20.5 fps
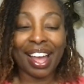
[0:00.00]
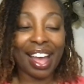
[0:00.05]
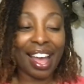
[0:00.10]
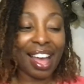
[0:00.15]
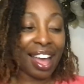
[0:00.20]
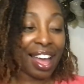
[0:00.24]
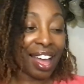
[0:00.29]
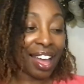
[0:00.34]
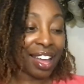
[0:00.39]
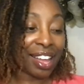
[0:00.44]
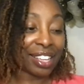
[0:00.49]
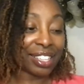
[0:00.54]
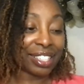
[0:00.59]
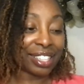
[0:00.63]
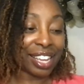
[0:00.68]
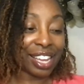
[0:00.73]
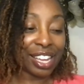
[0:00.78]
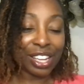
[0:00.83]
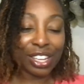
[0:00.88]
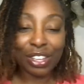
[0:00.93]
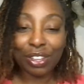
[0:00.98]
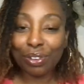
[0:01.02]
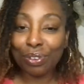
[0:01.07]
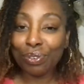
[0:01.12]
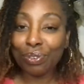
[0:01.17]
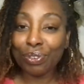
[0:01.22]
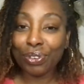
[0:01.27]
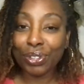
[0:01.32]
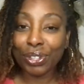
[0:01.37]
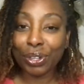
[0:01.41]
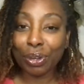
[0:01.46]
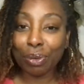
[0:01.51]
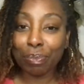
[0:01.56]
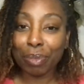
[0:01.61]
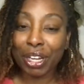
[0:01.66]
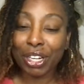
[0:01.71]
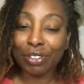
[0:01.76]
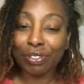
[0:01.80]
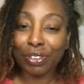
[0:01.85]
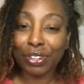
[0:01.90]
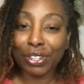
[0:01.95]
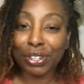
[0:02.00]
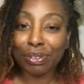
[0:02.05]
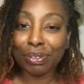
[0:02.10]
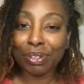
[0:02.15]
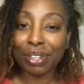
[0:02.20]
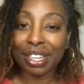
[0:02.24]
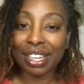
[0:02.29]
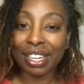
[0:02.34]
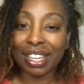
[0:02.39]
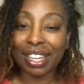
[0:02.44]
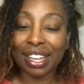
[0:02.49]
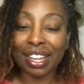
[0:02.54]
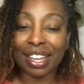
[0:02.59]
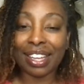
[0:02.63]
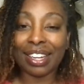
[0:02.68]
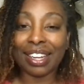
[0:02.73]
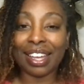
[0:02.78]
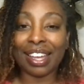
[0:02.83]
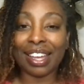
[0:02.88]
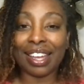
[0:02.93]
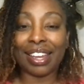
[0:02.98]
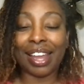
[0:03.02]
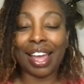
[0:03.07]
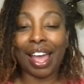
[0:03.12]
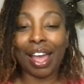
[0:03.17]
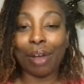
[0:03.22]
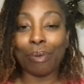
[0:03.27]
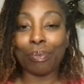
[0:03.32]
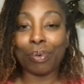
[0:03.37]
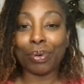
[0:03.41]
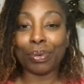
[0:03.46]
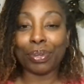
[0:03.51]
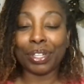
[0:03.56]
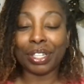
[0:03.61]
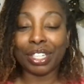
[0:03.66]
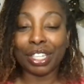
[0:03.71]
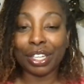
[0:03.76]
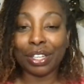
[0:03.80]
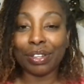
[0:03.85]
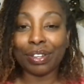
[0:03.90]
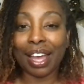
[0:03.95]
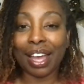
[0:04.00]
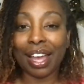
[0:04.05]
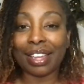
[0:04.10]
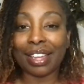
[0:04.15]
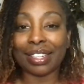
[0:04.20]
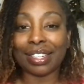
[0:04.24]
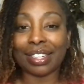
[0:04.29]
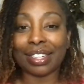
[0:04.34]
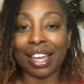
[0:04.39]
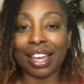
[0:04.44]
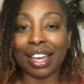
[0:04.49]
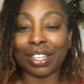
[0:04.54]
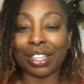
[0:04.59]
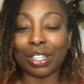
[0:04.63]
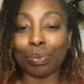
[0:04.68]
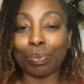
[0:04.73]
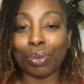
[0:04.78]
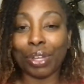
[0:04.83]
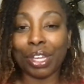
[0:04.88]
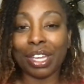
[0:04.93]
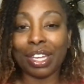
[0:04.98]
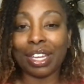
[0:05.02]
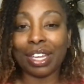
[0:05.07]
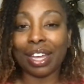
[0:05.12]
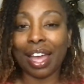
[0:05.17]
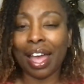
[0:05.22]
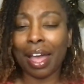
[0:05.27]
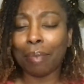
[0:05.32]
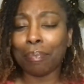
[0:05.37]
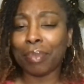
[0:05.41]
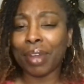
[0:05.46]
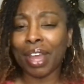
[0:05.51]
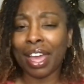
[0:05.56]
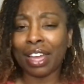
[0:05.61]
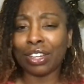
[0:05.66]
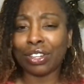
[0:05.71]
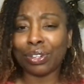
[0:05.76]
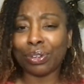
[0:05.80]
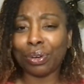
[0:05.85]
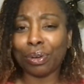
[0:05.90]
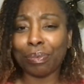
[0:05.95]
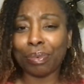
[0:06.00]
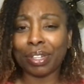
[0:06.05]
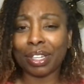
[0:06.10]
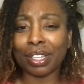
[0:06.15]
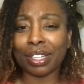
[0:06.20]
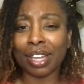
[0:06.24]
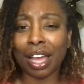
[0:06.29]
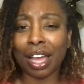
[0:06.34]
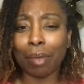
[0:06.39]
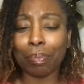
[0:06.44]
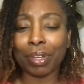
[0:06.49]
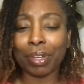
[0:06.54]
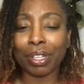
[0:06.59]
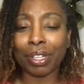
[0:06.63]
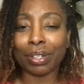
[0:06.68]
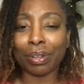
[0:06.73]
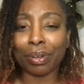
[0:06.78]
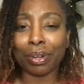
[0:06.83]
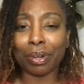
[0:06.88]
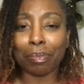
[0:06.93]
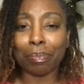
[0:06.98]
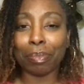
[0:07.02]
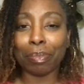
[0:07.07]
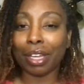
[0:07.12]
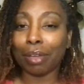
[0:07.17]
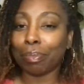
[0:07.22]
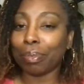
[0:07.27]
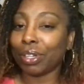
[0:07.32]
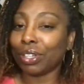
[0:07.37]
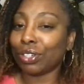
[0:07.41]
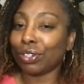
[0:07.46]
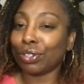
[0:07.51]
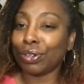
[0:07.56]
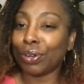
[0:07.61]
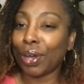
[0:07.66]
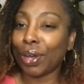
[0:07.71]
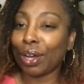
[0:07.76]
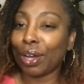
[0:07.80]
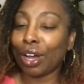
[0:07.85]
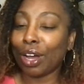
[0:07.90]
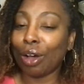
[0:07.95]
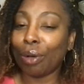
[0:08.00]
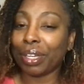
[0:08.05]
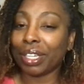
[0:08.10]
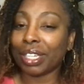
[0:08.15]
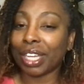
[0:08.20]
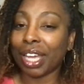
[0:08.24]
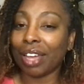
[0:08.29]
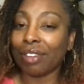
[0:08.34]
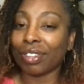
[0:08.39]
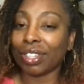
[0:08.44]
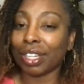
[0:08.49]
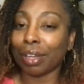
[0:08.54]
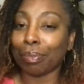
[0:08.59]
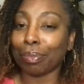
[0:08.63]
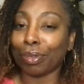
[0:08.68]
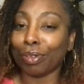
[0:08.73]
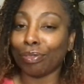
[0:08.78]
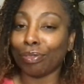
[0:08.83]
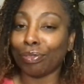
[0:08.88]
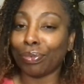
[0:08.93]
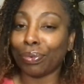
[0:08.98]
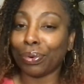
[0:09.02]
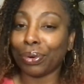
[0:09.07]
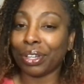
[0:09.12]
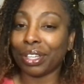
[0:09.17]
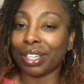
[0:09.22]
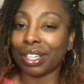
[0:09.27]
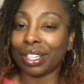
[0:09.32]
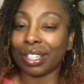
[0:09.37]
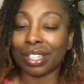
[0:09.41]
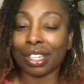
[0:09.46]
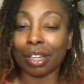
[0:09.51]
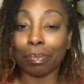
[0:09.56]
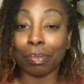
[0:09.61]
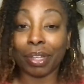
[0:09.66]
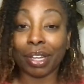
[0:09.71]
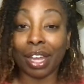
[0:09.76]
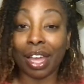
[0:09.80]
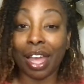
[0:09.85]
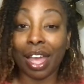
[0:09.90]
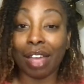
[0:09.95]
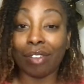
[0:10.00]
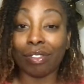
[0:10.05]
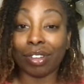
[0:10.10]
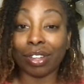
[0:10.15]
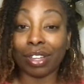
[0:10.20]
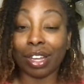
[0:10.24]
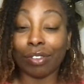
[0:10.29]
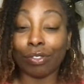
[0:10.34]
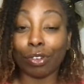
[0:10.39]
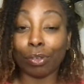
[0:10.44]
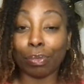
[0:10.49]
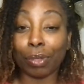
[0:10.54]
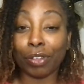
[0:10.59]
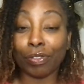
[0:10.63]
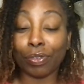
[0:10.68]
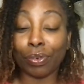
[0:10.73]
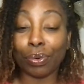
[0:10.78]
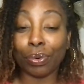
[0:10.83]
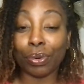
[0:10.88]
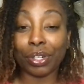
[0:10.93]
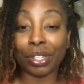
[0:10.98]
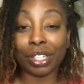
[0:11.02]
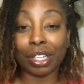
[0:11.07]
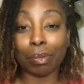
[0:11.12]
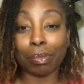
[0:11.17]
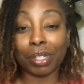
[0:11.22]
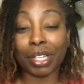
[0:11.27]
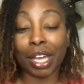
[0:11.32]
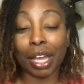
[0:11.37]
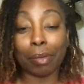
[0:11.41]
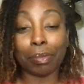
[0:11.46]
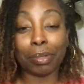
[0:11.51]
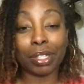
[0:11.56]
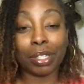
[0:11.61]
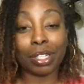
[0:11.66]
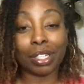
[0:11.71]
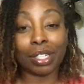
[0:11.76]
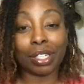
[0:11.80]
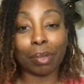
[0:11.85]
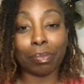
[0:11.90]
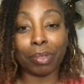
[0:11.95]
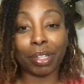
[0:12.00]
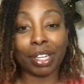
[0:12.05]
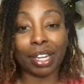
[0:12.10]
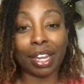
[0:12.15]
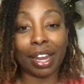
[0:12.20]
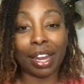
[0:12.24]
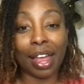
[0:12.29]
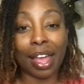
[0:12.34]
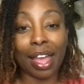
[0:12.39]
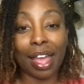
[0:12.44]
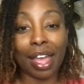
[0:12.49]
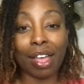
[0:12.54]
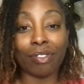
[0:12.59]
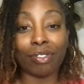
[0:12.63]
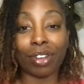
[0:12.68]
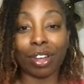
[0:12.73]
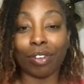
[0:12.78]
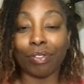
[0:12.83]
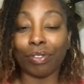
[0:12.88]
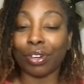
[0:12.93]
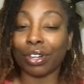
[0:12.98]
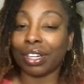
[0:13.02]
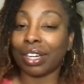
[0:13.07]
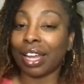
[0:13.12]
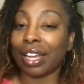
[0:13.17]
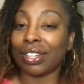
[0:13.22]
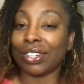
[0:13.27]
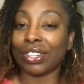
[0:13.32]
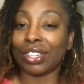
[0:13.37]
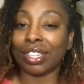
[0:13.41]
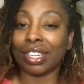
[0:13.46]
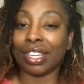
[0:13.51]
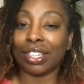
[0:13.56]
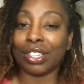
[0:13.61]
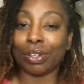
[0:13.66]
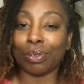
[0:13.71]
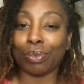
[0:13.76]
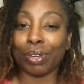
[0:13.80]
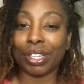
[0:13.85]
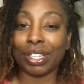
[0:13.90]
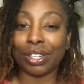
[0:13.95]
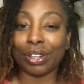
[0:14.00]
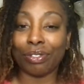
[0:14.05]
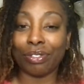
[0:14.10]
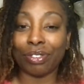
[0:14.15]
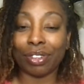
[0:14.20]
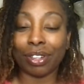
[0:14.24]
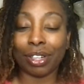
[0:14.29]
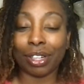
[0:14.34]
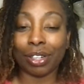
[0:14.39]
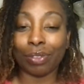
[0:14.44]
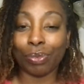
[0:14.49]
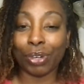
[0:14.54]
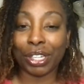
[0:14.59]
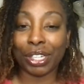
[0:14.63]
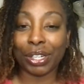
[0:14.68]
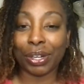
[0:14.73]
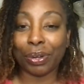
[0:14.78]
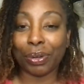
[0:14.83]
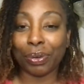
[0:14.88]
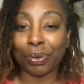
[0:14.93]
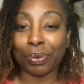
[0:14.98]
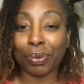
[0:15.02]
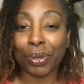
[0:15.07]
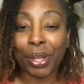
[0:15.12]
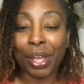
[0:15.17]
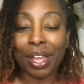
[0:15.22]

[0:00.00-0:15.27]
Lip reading: thank you so much for tuning in, and I will see you guys next week. I'm not sure what the topic's going to be, but I always have something for you, something I haven't covered before. Sometimes it's something that I have covered, and I just need to recircle,